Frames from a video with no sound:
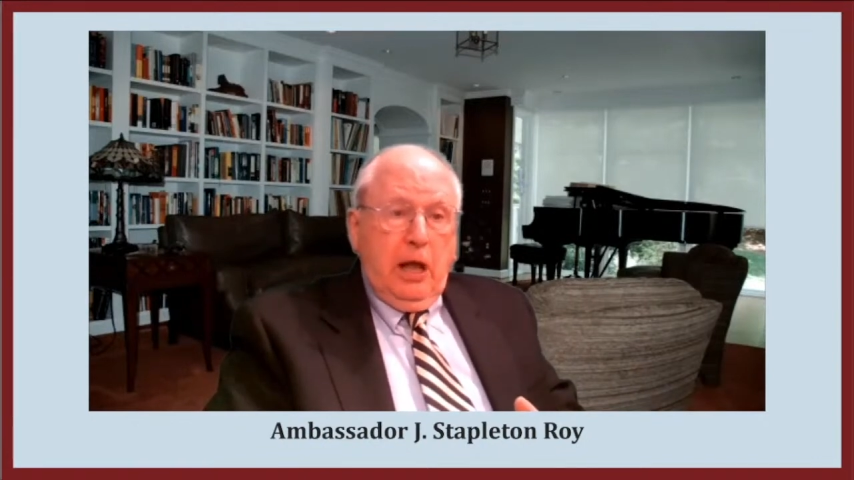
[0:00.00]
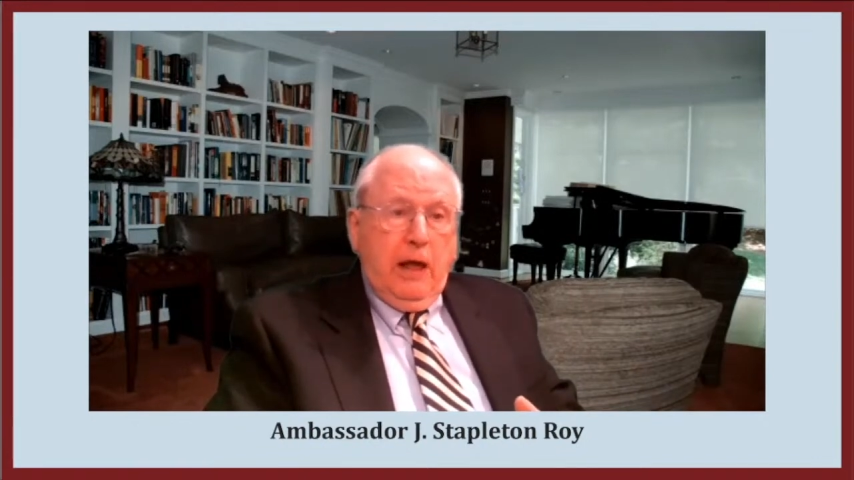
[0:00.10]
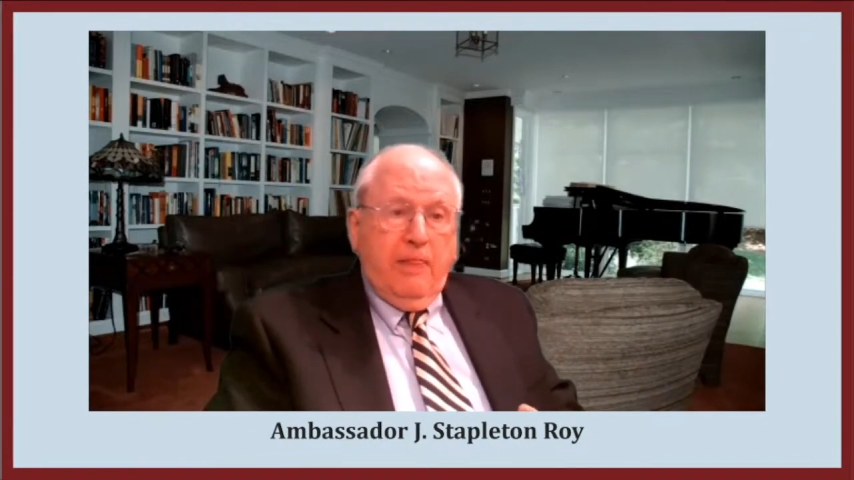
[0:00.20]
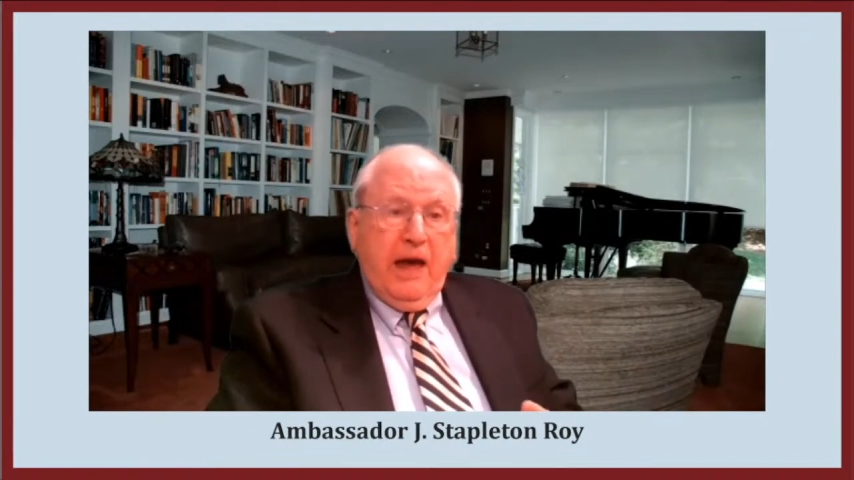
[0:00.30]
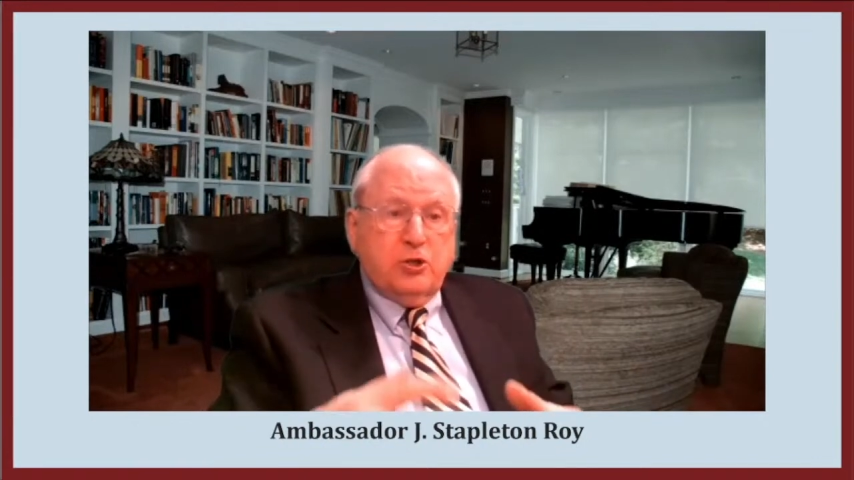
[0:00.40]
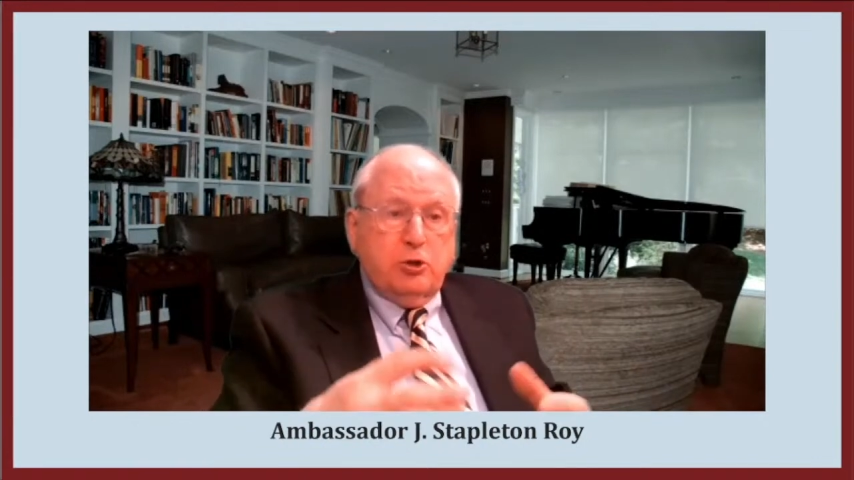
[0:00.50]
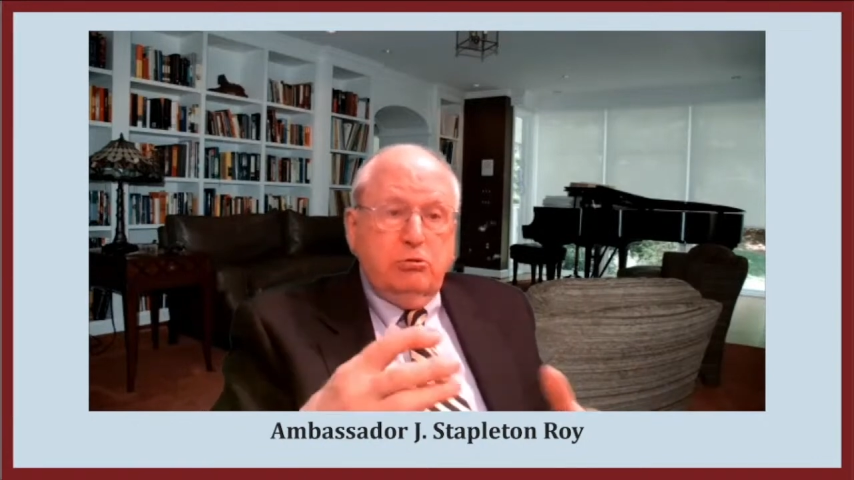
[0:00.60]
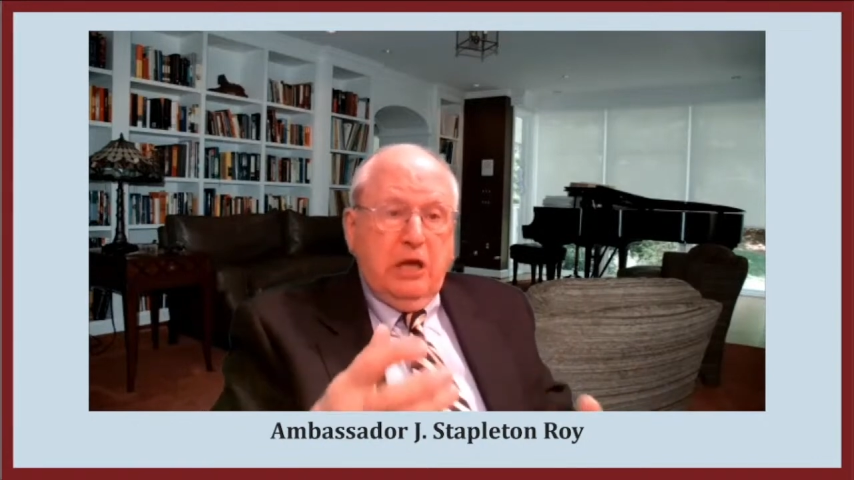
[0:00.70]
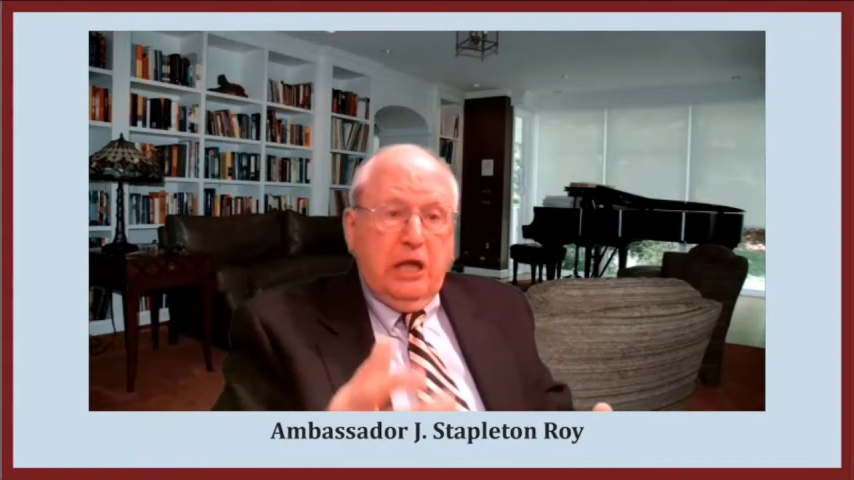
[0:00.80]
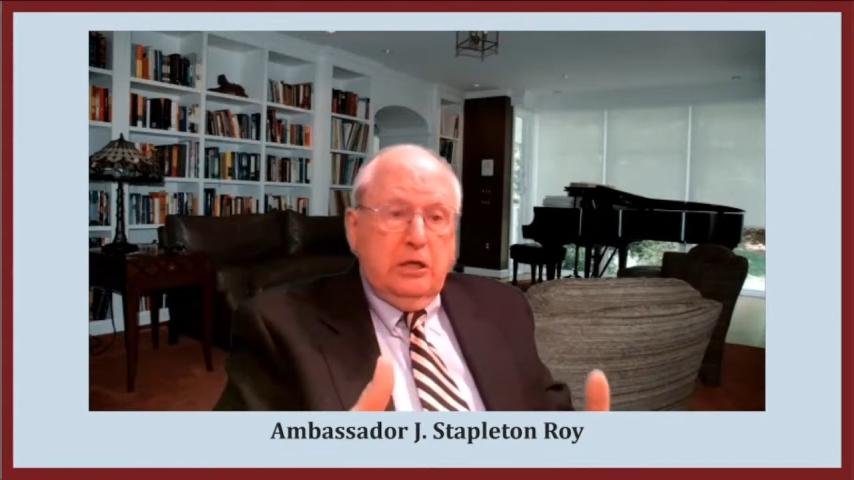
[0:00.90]
And that's
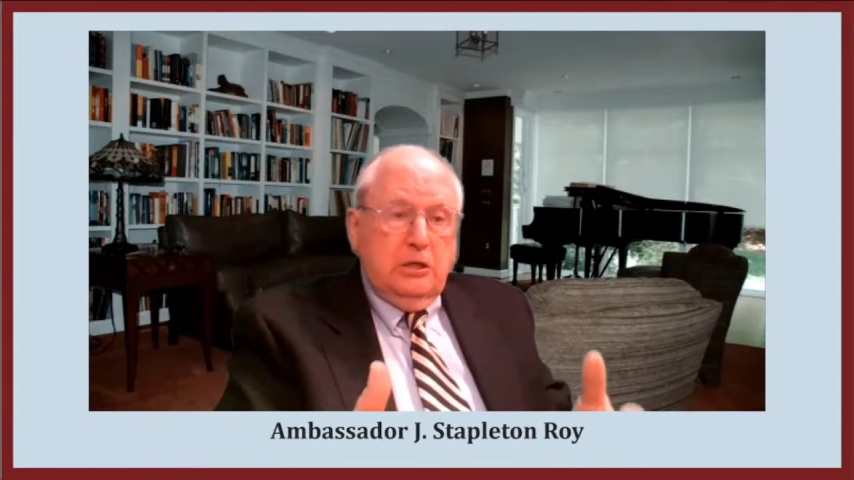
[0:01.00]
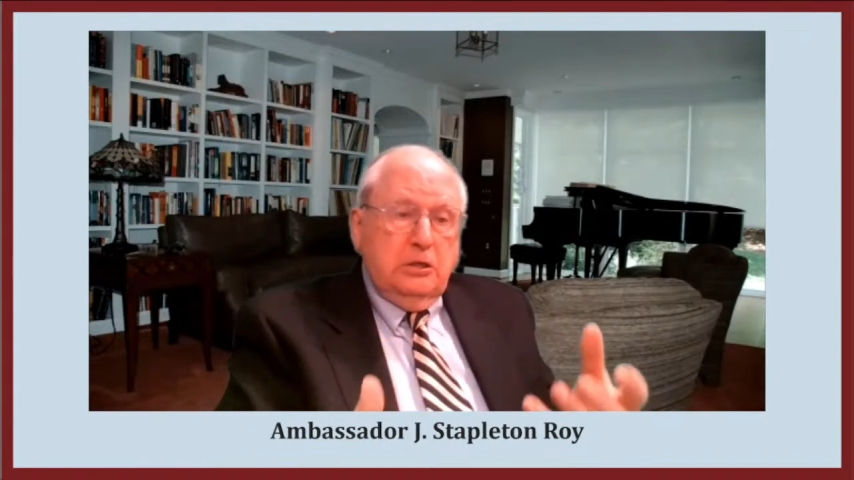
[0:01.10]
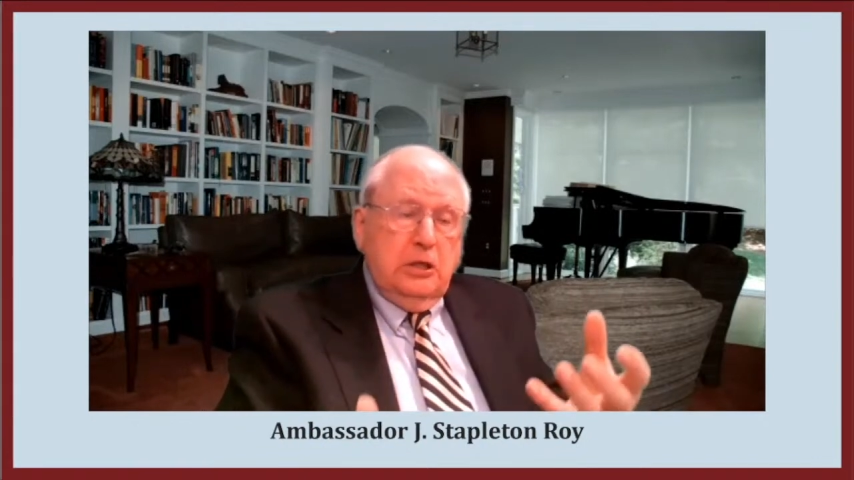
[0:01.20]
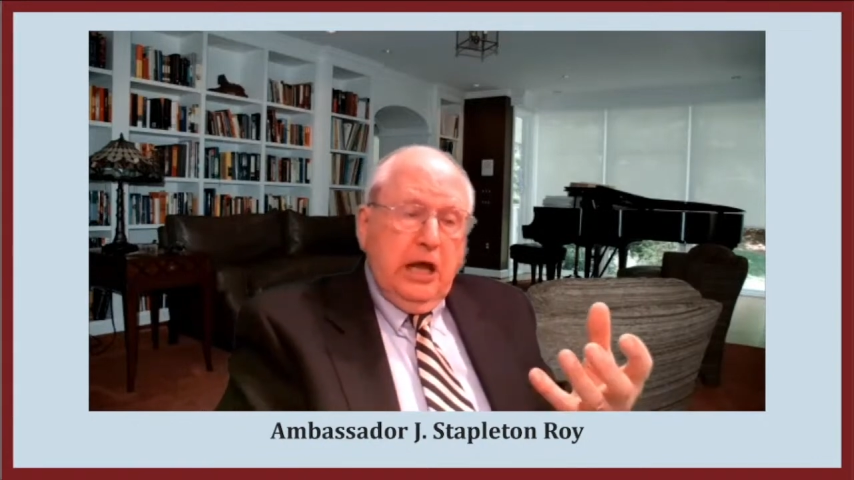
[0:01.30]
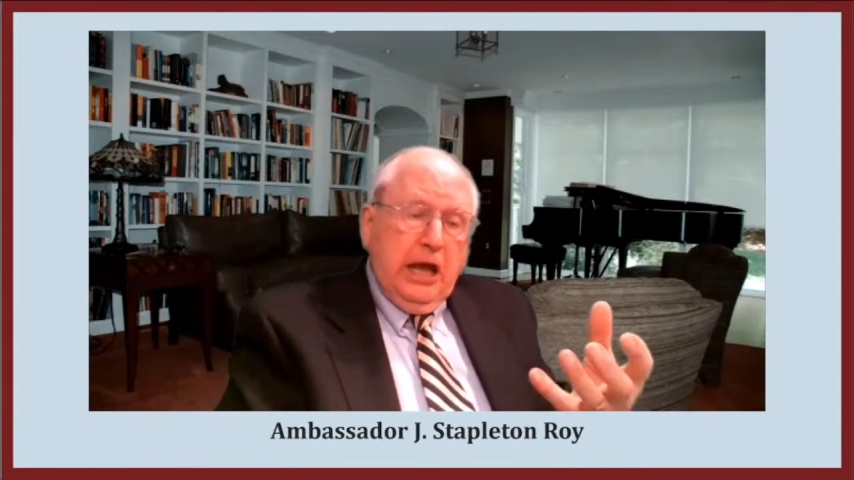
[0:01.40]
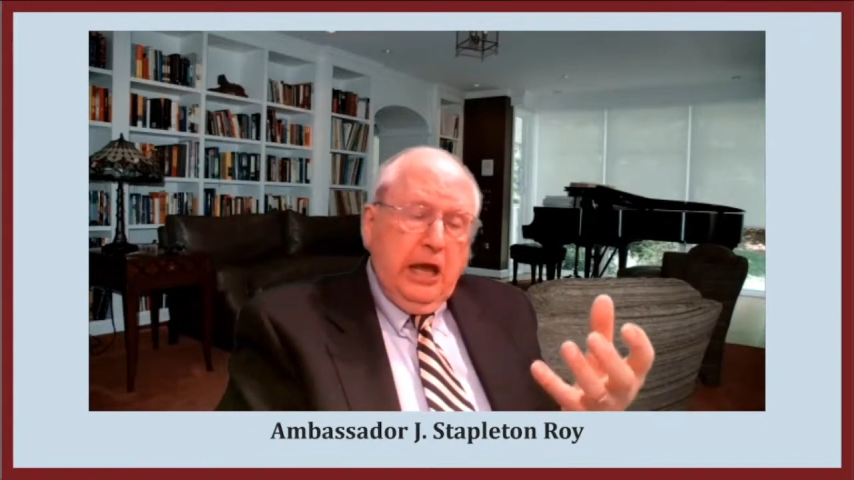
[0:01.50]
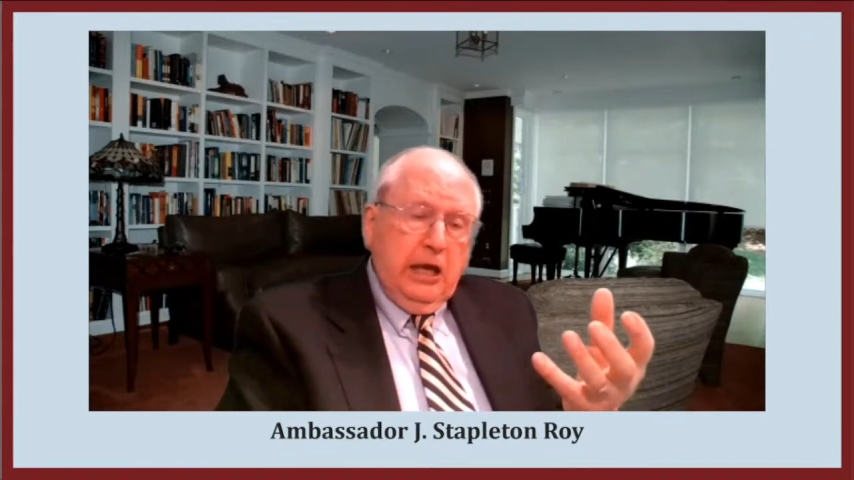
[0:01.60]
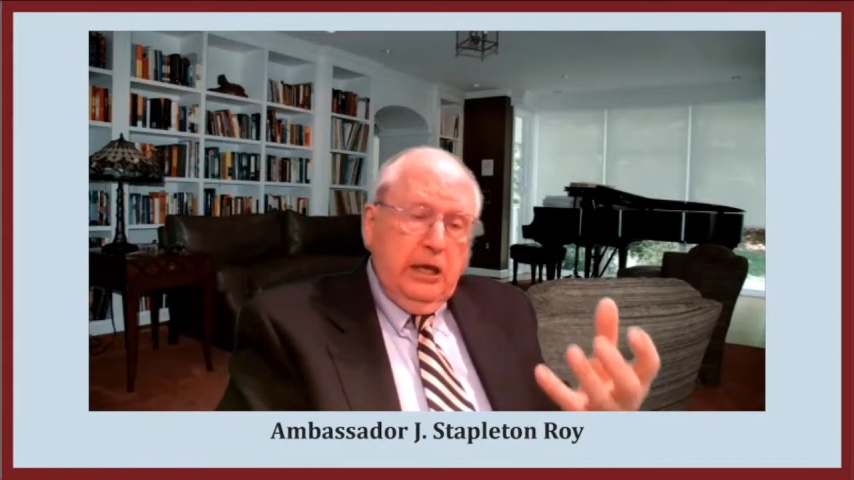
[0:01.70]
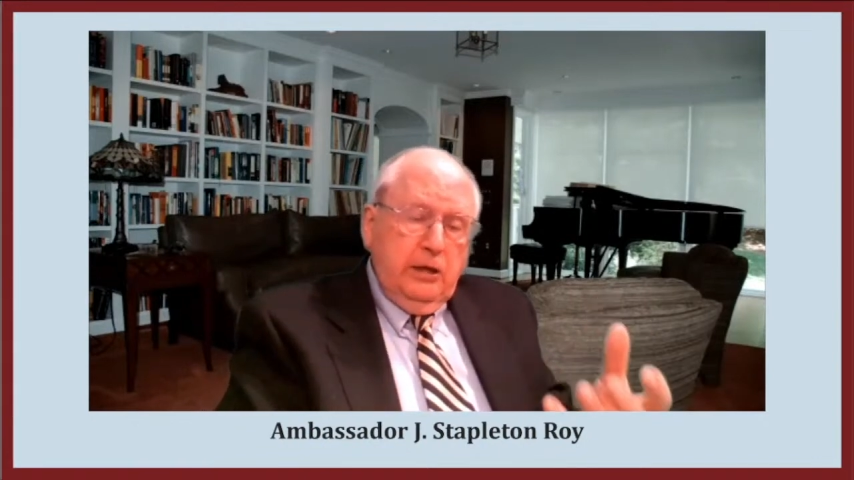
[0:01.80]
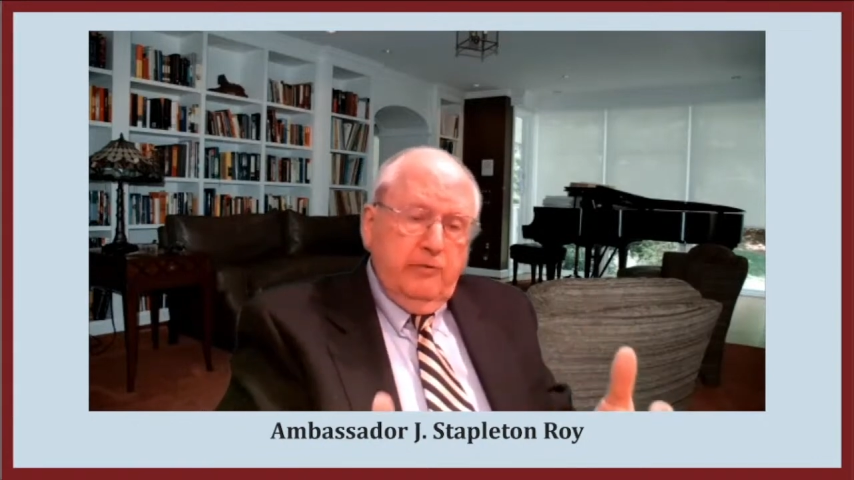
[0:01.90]
created a